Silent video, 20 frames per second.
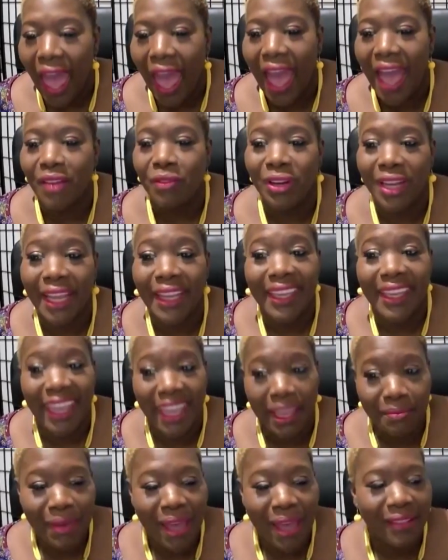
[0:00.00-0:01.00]
And when I
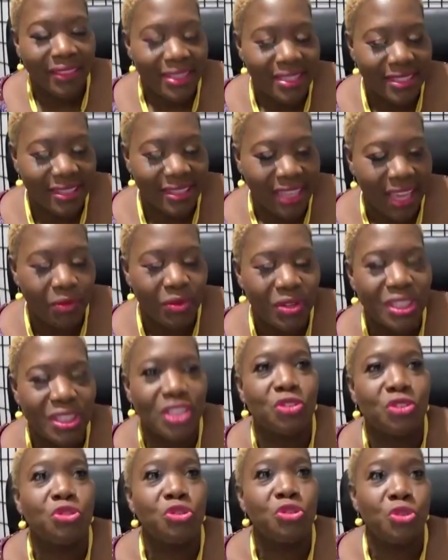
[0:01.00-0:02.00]
came back this year, it was
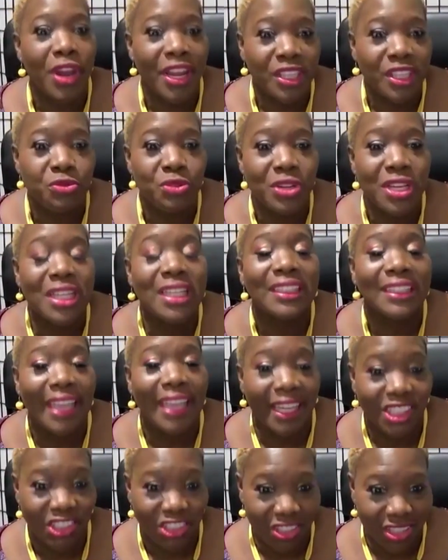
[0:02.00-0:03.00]
a great
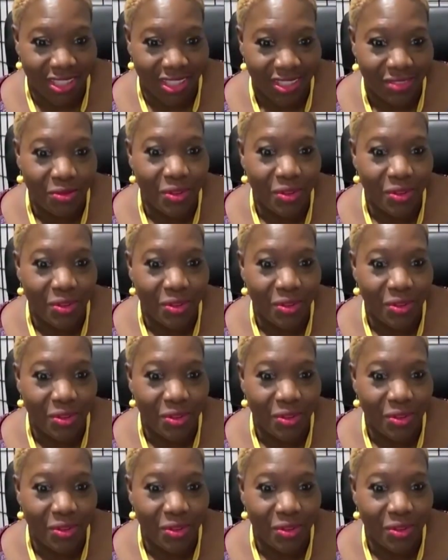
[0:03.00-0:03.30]
reconnection.